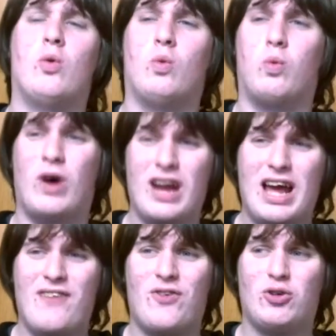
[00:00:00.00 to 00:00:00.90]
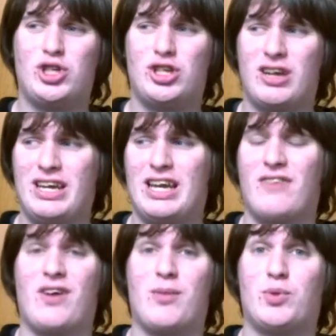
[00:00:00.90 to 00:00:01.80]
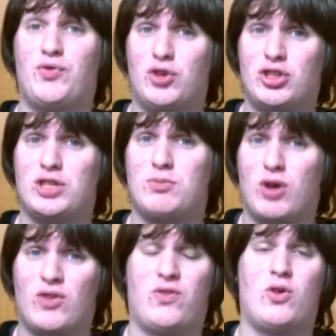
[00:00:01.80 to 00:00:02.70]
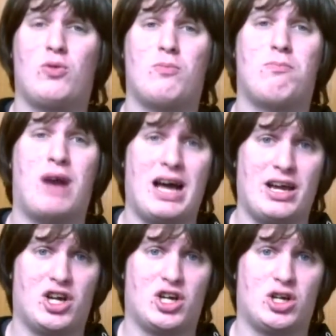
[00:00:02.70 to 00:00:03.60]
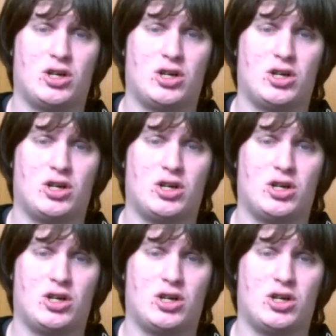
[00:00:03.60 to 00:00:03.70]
what iPhone should I get if I'm a first smartphone buyer?